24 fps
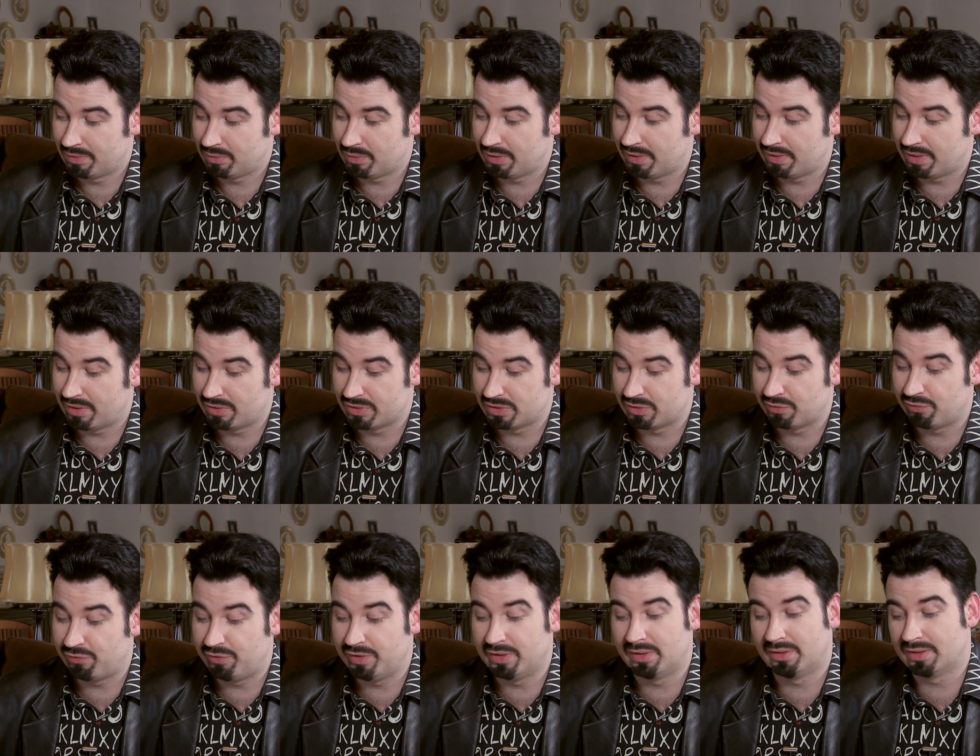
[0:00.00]
where there's a
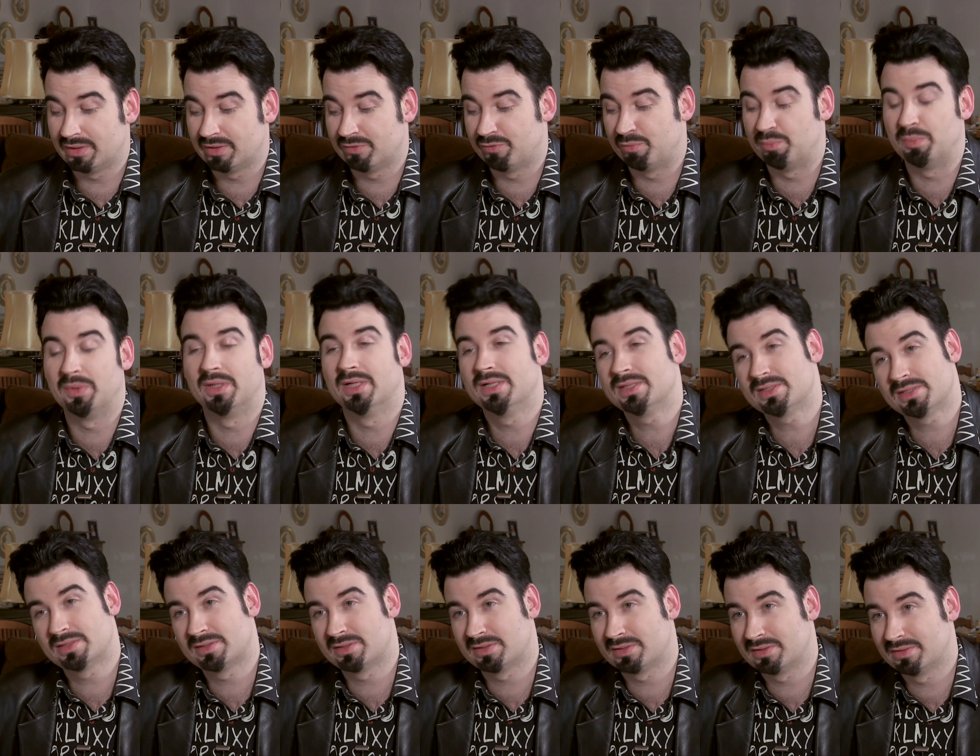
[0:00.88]
feeling of
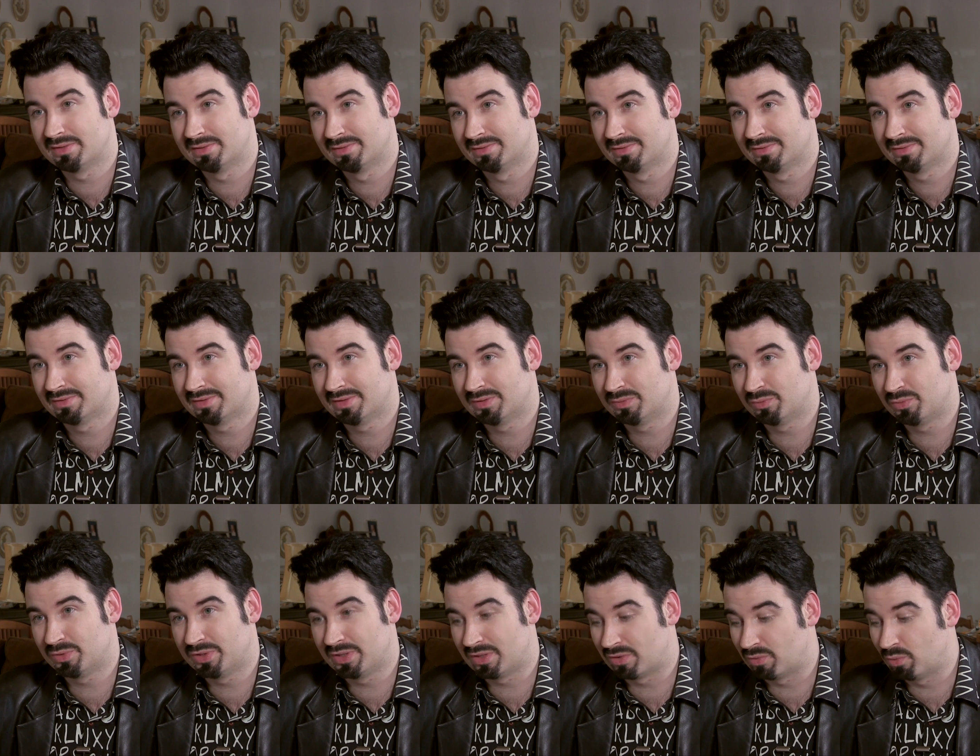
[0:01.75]
bliss,
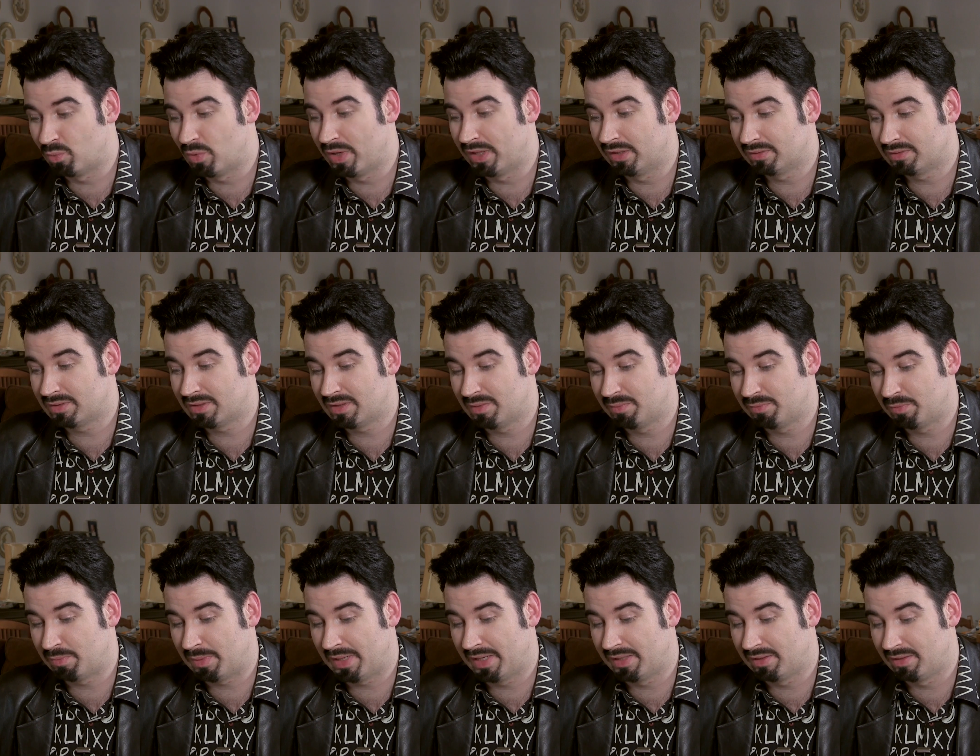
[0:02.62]
and we are
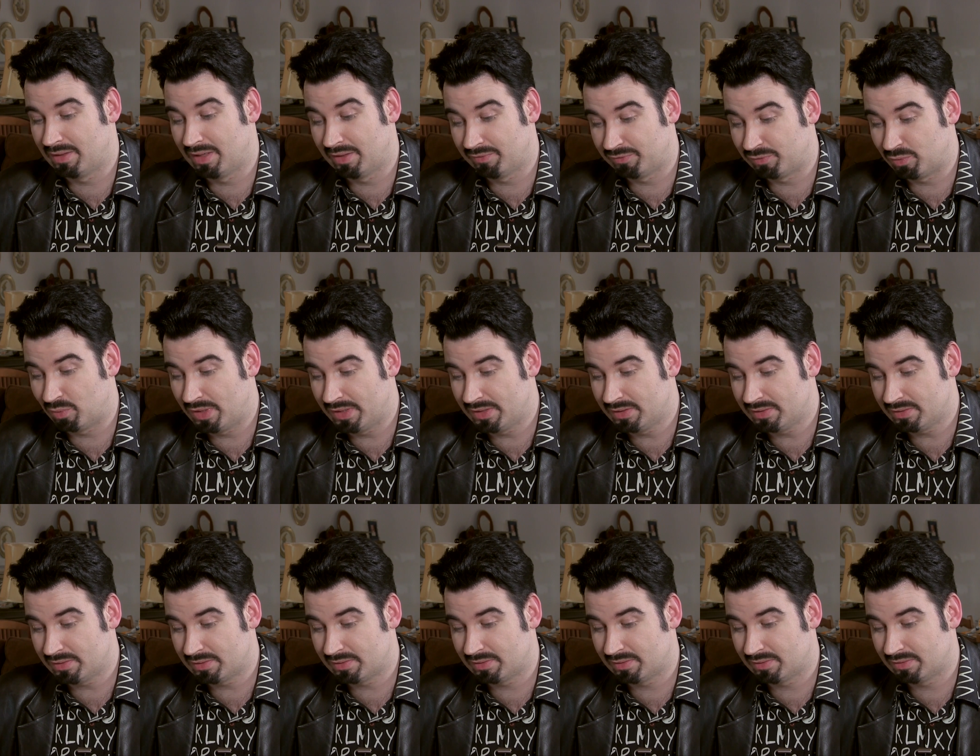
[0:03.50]
welcomed by loved
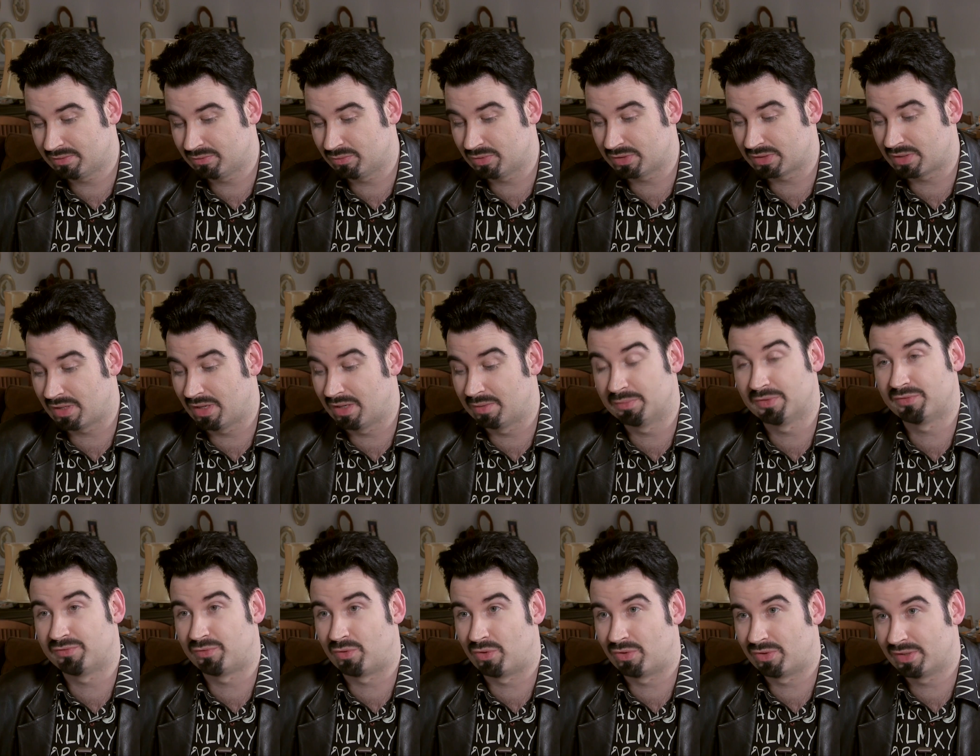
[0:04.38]
ones who has gone
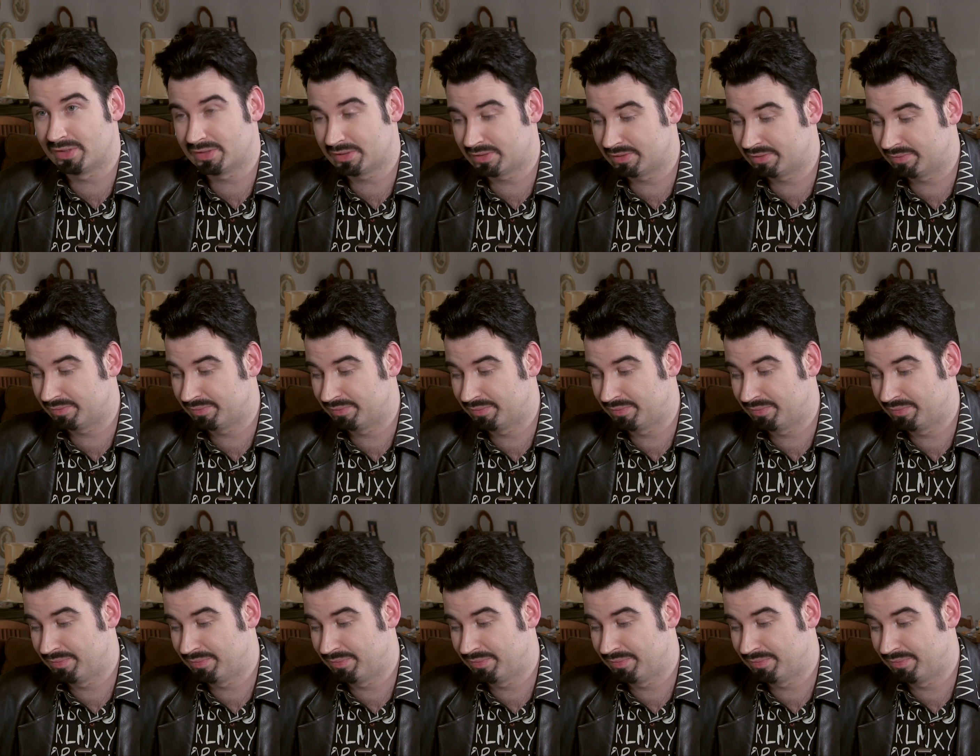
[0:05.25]
before us.